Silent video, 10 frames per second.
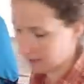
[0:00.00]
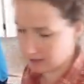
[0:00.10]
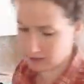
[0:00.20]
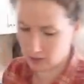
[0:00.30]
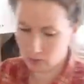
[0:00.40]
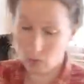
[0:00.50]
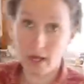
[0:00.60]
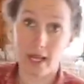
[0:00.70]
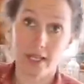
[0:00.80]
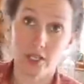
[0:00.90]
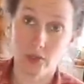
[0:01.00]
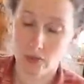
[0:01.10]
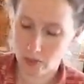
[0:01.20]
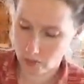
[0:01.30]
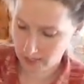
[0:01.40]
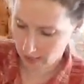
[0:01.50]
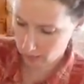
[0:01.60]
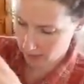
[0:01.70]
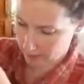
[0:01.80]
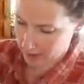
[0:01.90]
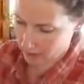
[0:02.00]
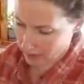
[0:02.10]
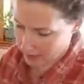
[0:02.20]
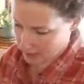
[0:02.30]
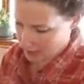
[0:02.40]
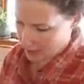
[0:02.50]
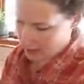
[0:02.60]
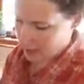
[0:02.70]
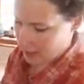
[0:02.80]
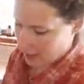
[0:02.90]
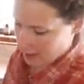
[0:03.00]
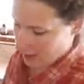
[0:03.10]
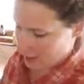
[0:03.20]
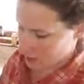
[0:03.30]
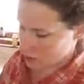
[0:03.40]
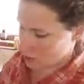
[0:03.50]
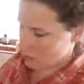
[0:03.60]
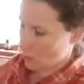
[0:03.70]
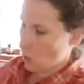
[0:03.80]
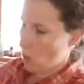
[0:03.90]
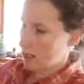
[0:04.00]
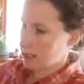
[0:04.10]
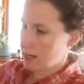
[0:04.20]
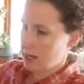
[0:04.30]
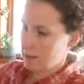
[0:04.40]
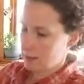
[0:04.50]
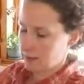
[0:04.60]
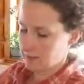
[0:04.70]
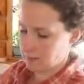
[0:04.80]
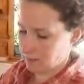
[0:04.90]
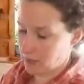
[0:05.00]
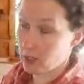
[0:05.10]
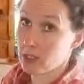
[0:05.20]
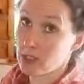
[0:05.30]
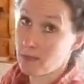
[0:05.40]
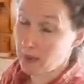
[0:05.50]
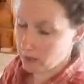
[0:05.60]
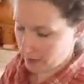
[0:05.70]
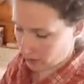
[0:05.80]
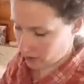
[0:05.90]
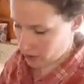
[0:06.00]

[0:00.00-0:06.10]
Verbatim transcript: So what I do to sour my milk is I do one cup, you can use buttermilk